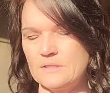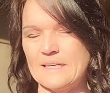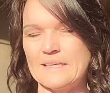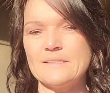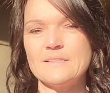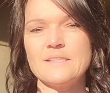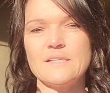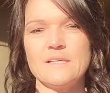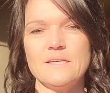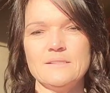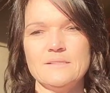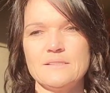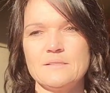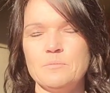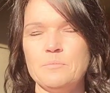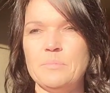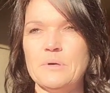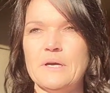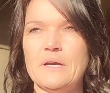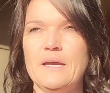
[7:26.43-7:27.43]
densities,
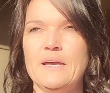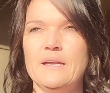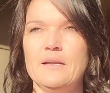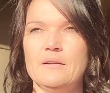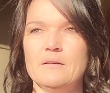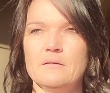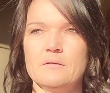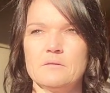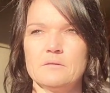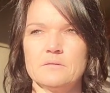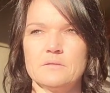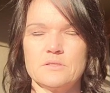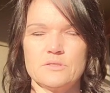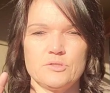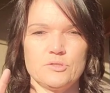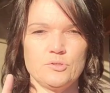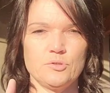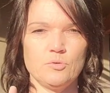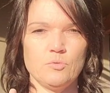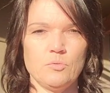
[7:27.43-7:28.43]
but
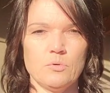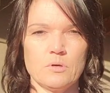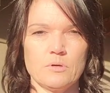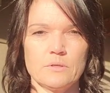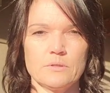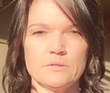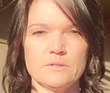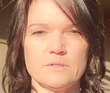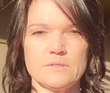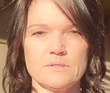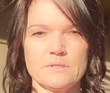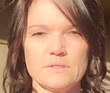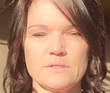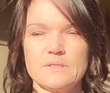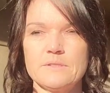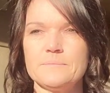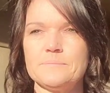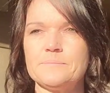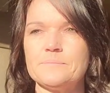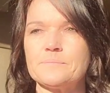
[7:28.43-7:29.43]
there's two worlds.
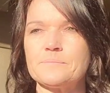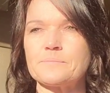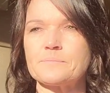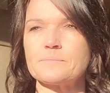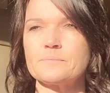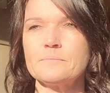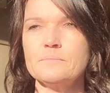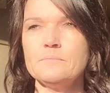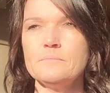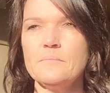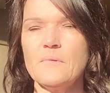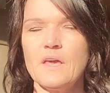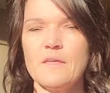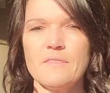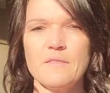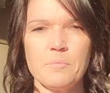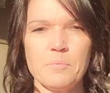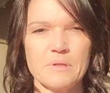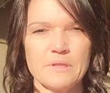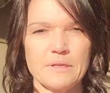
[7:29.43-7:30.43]

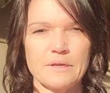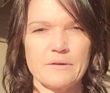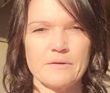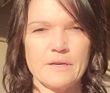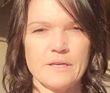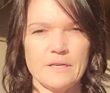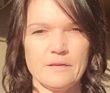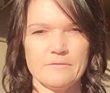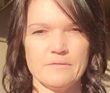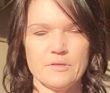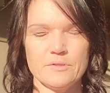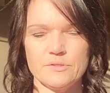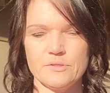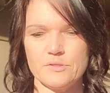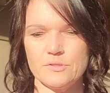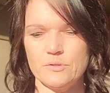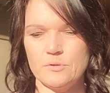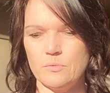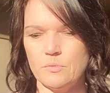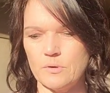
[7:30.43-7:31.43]
The polarity of those
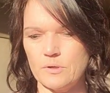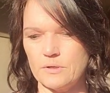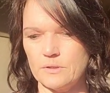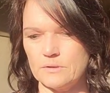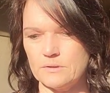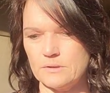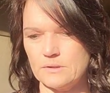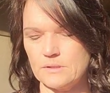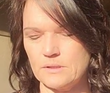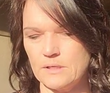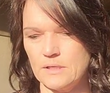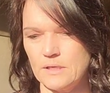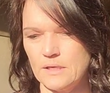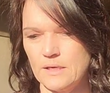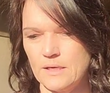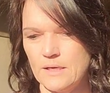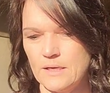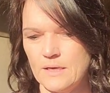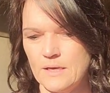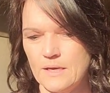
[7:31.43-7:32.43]
two worlds
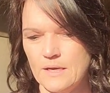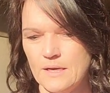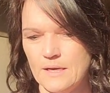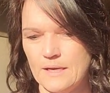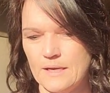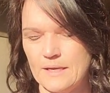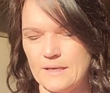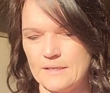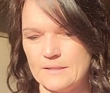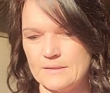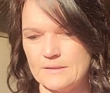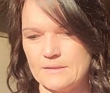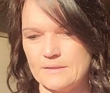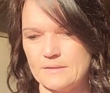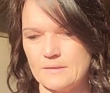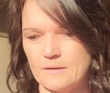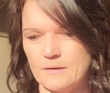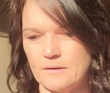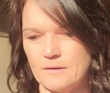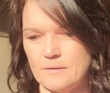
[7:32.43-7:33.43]

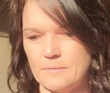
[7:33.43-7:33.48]
is